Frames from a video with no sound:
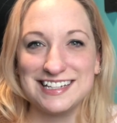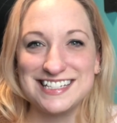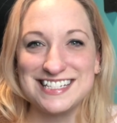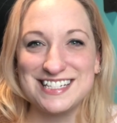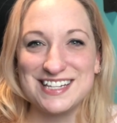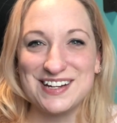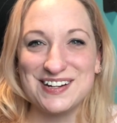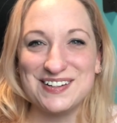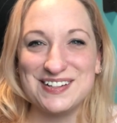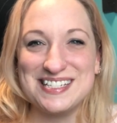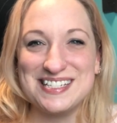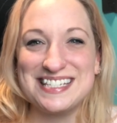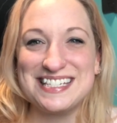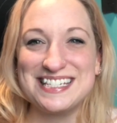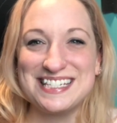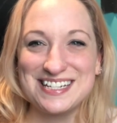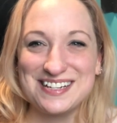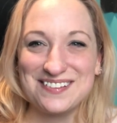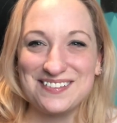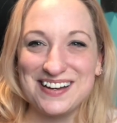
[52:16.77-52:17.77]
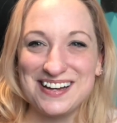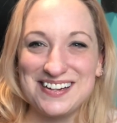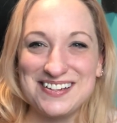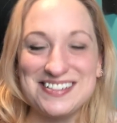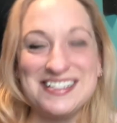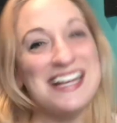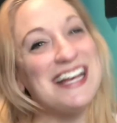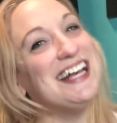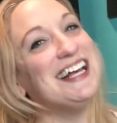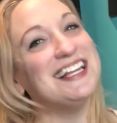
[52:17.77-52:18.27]
So stick around,
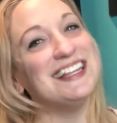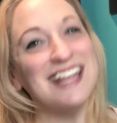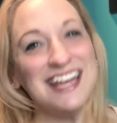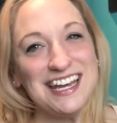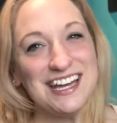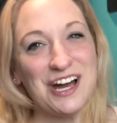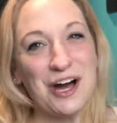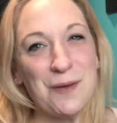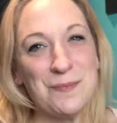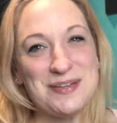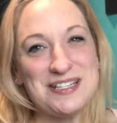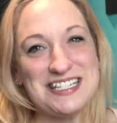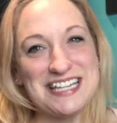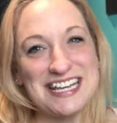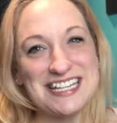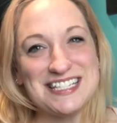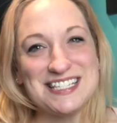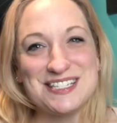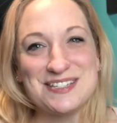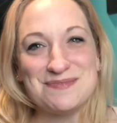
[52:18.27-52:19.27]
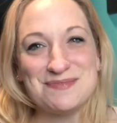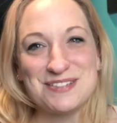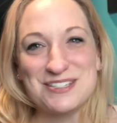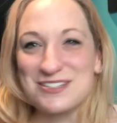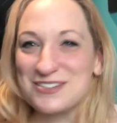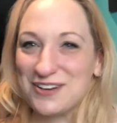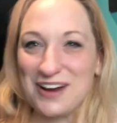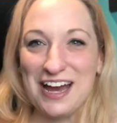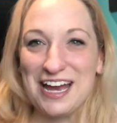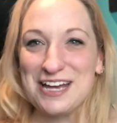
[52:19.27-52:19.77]
like, comment, and
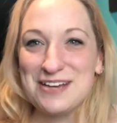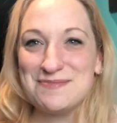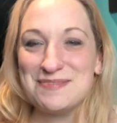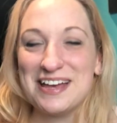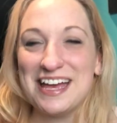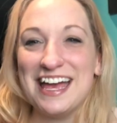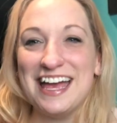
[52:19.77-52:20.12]
subscribe.